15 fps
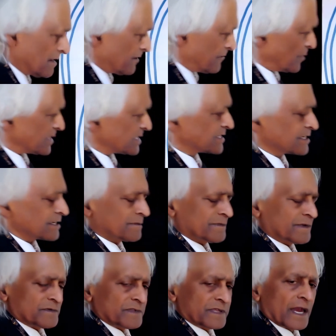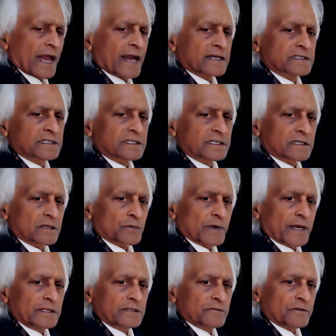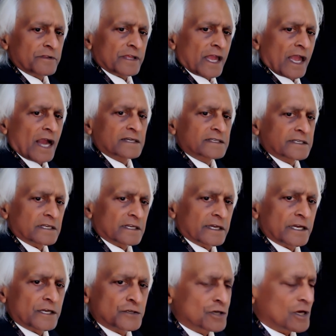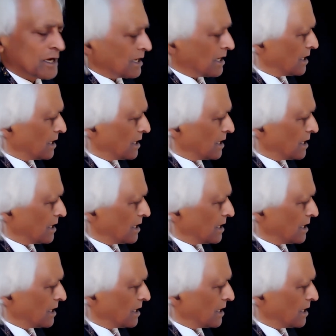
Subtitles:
wisdom. The axial, we enter the axial age,